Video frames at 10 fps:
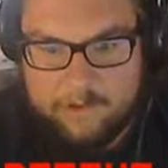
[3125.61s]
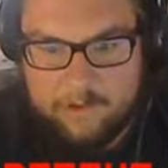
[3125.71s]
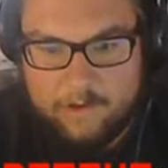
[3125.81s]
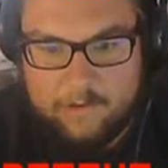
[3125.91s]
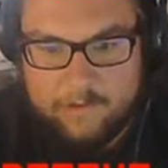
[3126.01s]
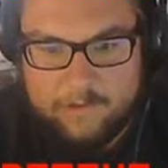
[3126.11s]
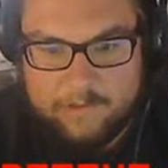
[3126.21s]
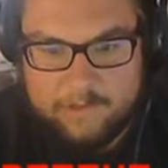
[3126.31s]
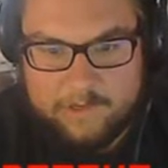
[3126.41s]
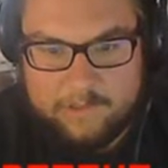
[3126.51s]
Oh, there's a
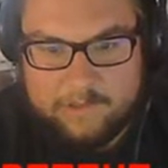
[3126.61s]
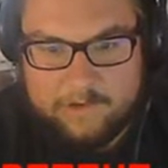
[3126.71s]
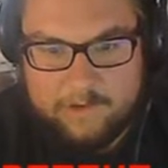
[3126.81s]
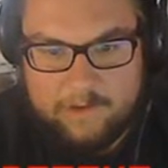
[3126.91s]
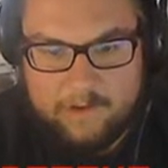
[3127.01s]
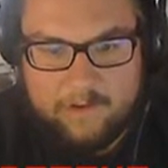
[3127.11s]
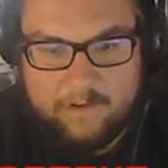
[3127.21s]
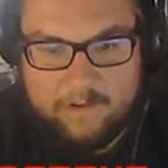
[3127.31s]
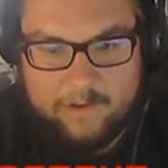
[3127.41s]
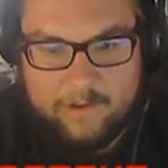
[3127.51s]
chest down here.
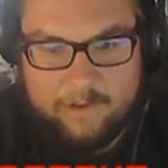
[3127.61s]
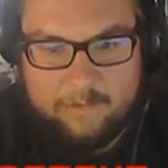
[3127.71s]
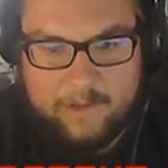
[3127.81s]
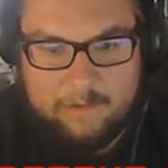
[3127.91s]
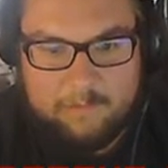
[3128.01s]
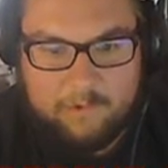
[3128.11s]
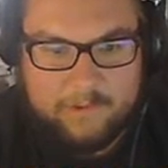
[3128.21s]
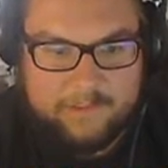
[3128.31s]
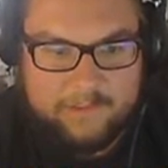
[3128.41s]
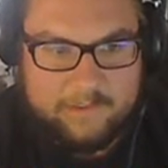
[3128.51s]
And I'm gonna get
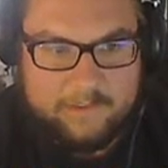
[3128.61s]
poisoned.